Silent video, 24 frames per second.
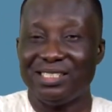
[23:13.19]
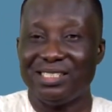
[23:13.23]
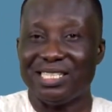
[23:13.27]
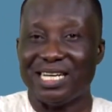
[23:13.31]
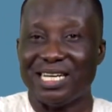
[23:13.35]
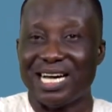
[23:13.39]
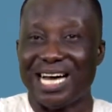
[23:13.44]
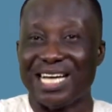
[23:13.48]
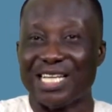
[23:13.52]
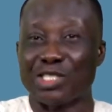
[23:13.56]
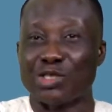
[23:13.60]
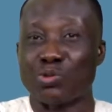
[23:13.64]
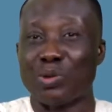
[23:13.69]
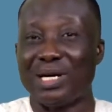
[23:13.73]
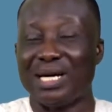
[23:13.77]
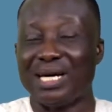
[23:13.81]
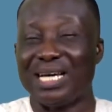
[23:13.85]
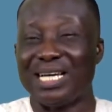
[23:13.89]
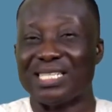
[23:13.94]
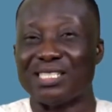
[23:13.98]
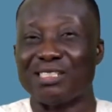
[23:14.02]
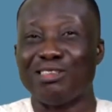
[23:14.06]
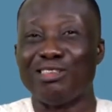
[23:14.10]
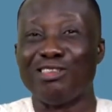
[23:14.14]
as well
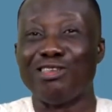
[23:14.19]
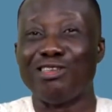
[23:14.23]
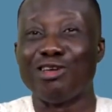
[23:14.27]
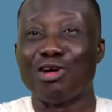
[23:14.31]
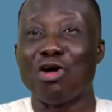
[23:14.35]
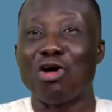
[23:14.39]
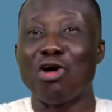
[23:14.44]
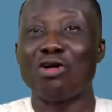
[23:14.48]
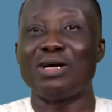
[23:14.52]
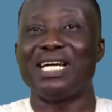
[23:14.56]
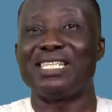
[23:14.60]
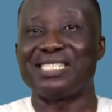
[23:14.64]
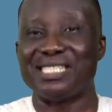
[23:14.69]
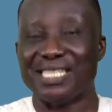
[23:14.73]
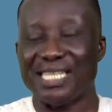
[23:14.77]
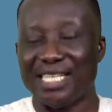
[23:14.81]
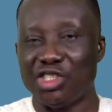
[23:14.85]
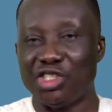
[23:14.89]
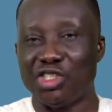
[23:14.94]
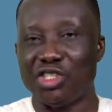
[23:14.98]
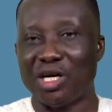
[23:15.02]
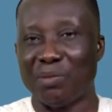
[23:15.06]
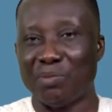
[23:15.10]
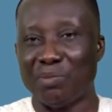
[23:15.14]
as
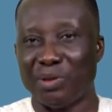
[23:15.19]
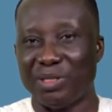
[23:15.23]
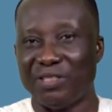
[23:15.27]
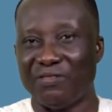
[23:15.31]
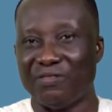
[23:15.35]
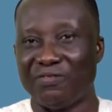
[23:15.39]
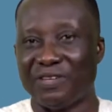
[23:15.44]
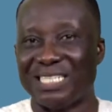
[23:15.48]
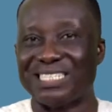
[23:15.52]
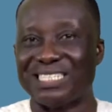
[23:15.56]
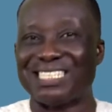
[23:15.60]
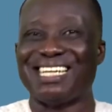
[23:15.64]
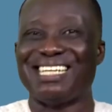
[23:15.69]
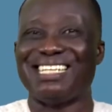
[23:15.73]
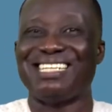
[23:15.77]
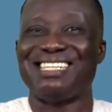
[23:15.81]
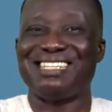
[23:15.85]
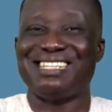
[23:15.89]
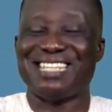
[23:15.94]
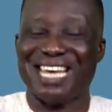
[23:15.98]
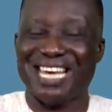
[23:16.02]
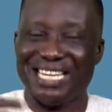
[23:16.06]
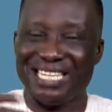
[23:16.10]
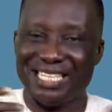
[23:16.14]
non-essential body fat,
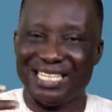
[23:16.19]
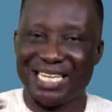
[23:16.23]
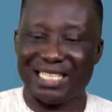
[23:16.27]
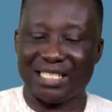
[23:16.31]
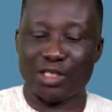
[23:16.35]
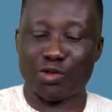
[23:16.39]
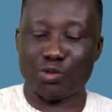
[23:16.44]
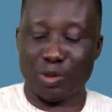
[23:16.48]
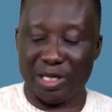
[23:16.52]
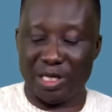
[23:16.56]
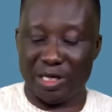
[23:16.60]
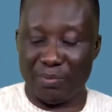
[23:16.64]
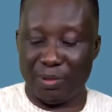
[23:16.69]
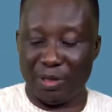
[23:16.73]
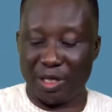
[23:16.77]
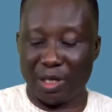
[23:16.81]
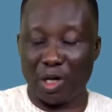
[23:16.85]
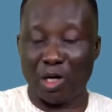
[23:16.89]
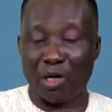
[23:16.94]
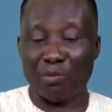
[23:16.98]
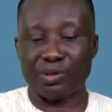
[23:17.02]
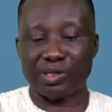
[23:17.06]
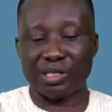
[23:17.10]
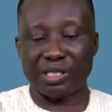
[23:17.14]
and then that is when it
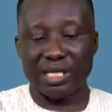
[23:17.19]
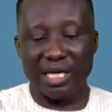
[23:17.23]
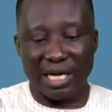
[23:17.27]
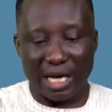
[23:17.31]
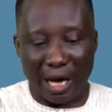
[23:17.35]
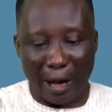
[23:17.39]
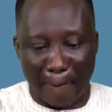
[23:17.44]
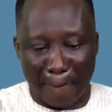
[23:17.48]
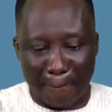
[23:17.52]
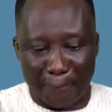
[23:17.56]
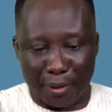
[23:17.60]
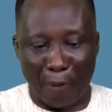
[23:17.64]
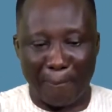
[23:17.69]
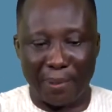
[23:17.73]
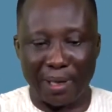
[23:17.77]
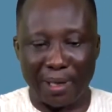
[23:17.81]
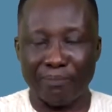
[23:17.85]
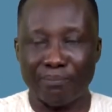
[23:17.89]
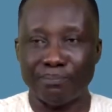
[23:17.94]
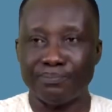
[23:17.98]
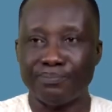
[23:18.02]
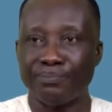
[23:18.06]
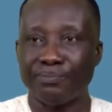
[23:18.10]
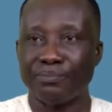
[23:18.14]
becomes a problem.
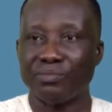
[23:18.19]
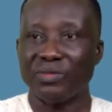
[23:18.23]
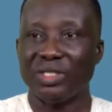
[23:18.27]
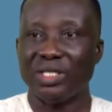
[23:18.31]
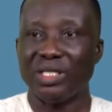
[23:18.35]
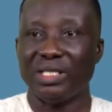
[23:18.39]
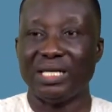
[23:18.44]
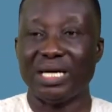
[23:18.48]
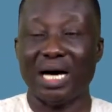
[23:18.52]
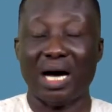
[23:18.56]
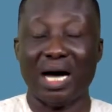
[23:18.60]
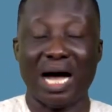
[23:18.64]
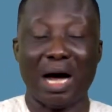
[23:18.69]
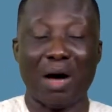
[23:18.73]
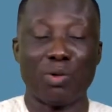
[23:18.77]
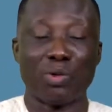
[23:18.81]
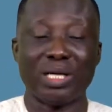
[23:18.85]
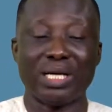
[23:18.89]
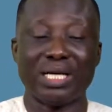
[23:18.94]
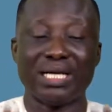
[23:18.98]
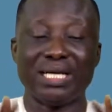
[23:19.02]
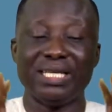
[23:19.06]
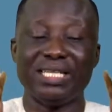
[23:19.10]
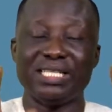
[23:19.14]
Now, I'll
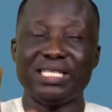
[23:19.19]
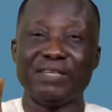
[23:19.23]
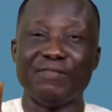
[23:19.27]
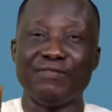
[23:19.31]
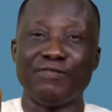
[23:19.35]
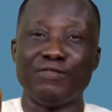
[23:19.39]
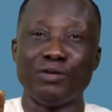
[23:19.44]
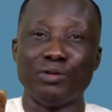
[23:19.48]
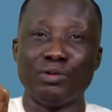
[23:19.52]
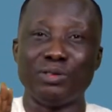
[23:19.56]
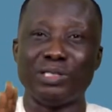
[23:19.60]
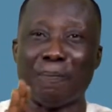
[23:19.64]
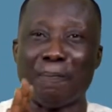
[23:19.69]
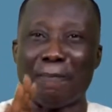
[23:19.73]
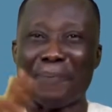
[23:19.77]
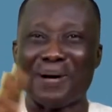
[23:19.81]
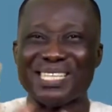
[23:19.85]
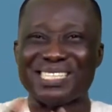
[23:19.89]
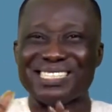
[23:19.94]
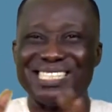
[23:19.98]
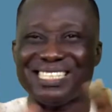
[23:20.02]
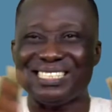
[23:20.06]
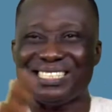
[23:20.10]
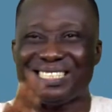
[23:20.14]
quickly give you the
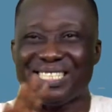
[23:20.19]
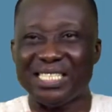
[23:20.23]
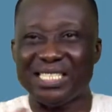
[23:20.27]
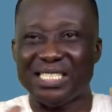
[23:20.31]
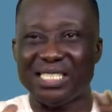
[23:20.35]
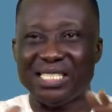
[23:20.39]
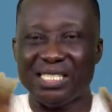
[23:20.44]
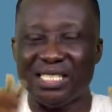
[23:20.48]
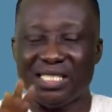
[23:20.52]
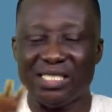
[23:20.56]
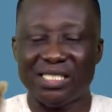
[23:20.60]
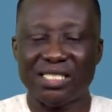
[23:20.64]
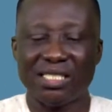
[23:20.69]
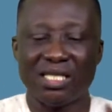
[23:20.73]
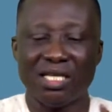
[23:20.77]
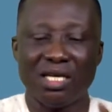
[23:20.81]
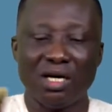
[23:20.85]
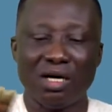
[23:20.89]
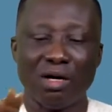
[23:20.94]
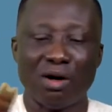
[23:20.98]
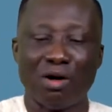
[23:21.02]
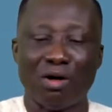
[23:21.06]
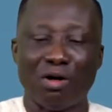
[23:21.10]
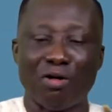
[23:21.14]
percentages
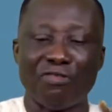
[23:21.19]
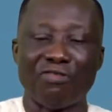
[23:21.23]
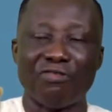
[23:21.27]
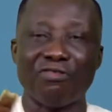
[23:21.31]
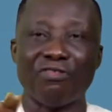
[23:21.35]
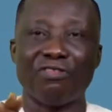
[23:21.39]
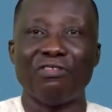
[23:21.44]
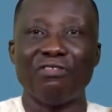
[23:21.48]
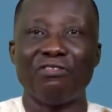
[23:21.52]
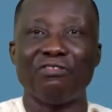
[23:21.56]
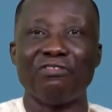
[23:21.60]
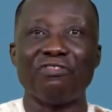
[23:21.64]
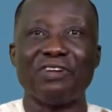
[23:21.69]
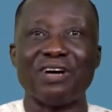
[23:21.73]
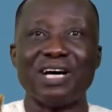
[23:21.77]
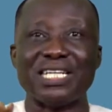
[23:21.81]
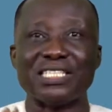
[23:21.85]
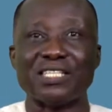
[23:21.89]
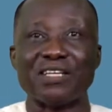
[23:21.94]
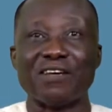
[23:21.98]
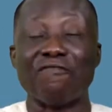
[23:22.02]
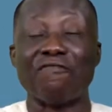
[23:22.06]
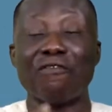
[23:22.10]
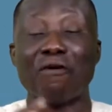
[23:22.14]
of
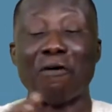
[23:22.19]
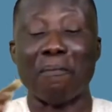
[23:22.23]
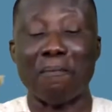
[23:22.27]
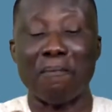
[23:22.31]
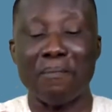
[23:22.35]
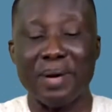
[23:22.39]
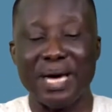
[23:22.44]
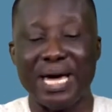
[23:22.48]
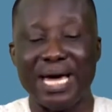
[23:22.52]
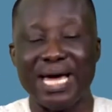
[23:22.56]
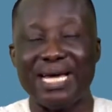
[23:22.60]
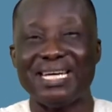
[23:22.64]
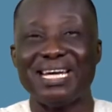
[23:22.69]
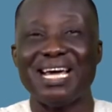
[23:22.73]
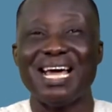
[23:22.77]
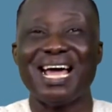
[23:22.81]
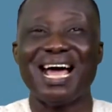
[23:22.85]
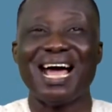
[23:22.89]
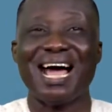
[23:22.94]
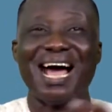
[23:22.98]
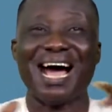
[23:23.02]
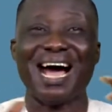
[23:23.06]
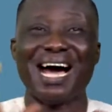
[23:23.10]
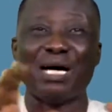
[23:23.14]
fat for men
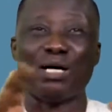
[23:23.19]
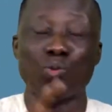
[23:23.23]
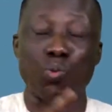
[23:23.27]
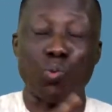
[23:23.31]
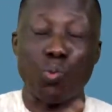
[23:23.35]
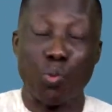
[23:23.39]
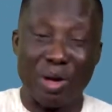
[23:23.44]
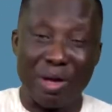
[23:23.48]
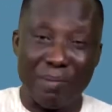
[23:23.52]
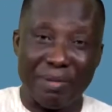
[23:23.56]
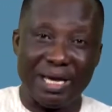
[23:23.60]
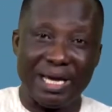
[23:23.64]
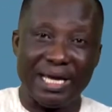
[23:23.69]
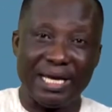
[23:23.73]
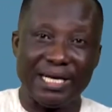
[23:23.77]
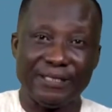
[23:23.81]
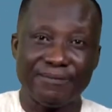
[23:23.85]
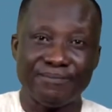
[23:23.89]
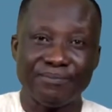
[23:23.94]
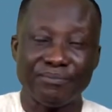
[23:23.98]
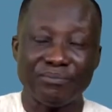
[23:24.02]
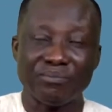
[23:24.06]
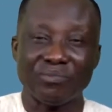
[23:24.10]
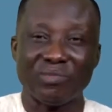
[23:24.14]
and women
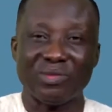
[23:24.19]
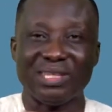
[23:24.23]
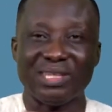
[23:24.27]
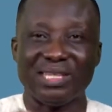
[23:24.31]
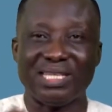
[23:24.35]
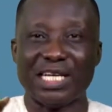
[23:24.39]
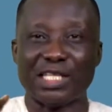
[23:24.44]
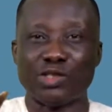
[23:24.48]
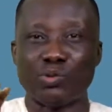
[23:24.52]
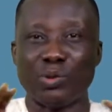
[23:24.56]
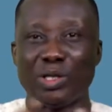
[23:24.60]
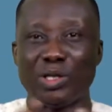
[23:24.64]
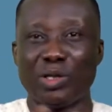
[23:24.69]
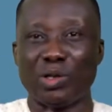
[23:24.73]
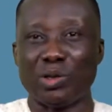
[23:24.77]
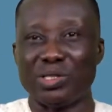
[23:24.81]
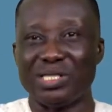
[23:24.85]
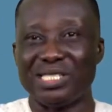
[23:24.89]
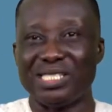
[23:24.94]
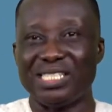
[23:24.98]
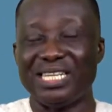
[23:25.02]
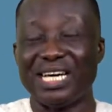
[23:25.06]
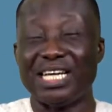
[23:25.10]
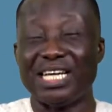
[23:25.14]
that we
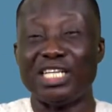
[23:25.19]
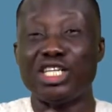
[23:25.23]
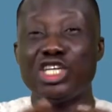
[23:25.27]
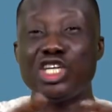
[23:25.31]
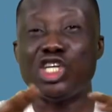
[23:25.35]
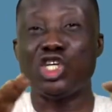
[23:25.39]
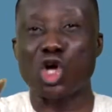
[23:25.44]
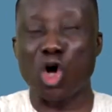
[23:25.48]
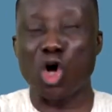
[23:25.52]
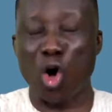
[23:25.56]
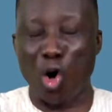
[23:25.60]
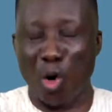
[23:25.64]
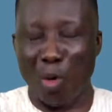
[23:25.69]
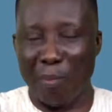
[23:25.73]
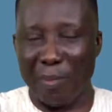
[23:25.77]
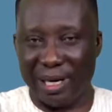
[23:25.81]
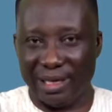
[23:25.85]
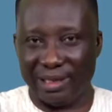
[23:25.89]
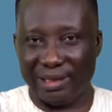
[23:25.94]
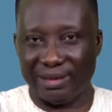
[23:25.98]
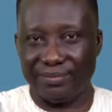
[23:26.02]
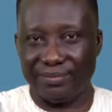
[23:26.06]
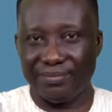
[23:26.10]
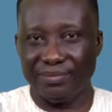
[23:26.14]
consider
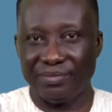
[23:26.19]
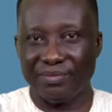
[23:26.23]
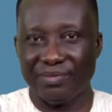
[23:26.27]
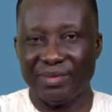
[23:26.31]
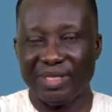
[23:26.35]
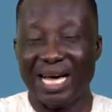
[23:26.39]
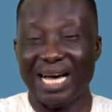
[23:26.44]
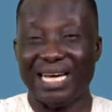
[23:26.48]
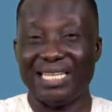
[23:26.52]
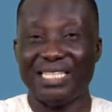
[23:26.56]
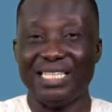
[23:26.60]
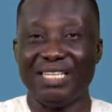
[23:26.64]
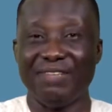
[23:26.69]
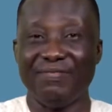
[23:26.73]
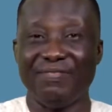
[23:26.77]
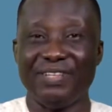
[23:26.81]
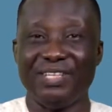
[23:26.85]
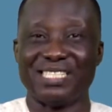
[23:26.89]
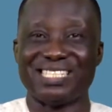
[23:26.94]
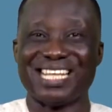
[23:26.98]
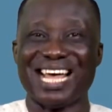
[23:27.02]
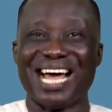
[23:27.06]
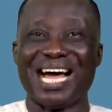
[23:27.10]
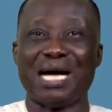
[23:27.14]
normal. And if it
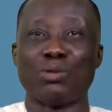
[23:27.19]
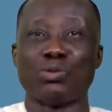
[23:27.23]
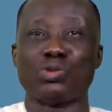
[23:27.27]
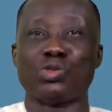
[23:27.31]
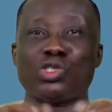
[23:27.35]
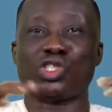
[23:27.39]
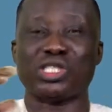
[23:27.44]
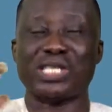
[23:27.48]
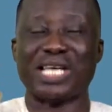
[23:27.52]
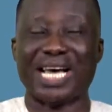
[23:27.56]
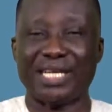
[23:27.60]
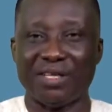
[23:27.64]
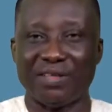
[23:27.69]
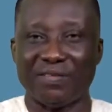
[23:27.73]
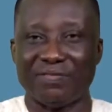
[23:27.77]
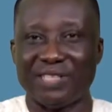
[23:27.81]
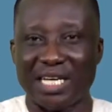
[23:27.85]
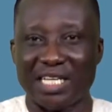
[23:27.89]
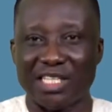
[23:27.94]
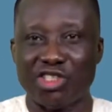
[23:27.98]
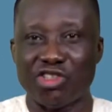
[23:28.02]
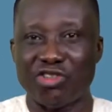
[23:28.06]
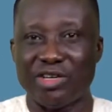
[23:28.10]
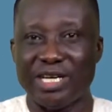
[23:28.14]
is outside of
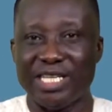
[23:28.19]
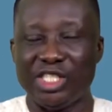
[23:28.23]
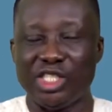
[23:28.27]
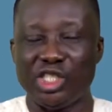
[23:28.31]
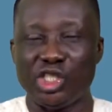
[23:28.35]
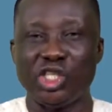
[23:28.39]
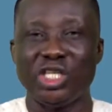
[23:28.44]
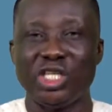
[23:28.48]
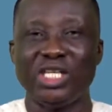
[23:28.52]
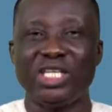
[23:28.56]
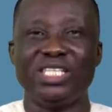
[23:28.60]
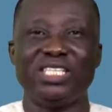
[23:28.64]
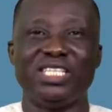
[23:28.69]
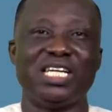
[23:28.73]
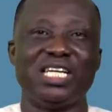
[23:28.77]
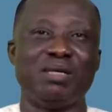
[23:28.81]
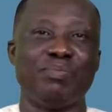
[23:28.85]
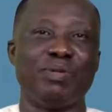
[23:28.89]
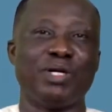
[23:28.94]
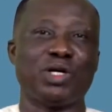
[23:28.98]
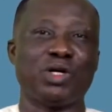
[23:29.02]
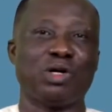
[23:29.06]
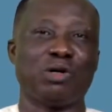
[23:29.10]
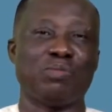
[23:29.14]
that range, then it
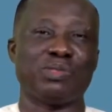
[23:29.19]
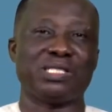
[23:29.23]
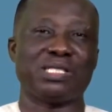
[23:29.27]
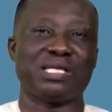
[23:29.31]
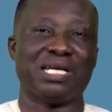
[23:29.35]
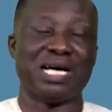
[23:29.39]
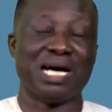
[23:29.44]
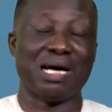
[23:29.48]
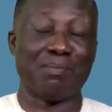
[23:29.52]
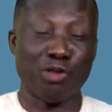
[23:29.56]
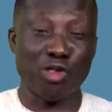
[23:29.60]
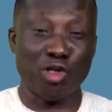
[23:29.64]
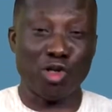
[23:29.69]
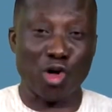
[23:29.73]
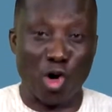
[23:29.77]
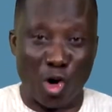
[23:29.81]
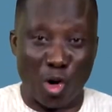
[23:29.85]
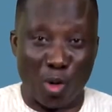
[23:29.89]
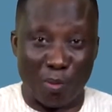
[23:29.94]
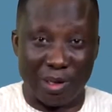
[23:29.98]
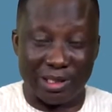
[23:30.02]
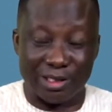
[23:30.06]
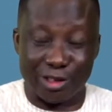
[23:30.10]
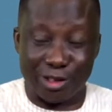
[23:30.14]
becomes
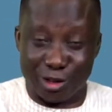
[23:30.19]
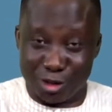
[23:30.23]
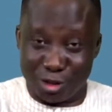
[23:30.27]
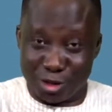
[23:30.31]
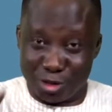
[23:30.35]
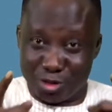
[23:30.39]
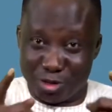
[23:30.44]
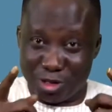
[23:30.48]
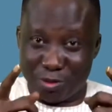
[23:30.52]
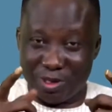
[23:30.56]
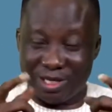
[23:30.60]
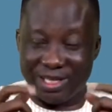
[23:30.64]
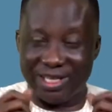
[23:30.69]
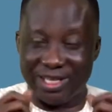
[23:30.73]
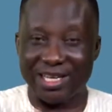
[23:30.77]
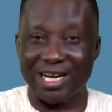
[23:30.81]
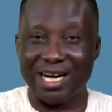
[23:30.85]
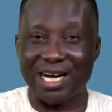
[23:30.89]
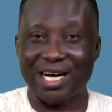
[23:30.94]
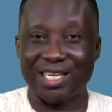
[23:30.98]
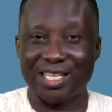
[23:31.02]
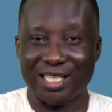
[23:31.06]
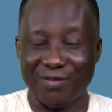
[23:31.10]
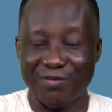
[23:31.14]
abnormal. Don't go away.
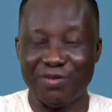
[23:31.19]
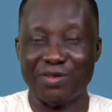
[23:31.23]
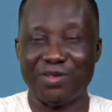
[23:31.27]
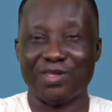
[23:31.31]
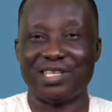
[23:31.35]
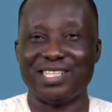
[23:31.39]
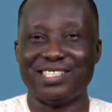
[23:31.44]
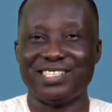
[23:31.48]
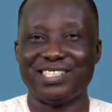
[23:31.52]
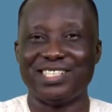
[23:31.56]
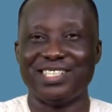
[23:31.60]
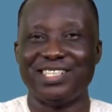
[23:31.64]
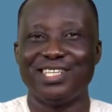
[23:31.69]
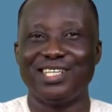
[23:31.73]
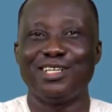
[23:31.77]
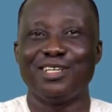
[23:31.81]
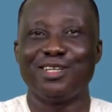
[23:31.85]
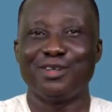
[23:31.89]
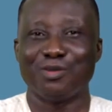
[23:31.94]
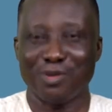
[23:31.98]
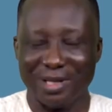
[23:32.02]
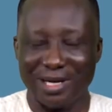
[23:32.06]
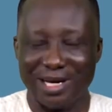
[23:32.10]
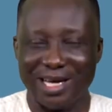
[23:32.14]
I'll give you that
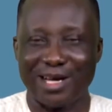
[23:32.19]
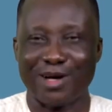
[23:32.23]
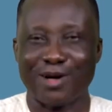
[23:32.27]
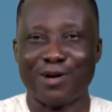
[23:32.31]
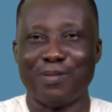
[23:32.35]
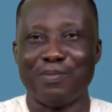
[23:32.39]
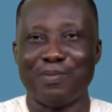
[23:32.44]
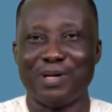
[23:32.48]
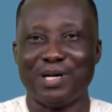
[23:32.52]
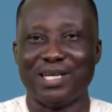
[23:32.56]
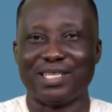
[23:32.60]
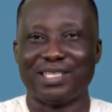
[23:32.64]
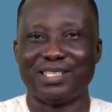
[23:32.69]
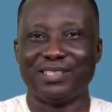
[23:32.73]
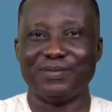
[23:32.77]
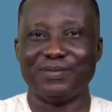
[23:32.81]
when I come back.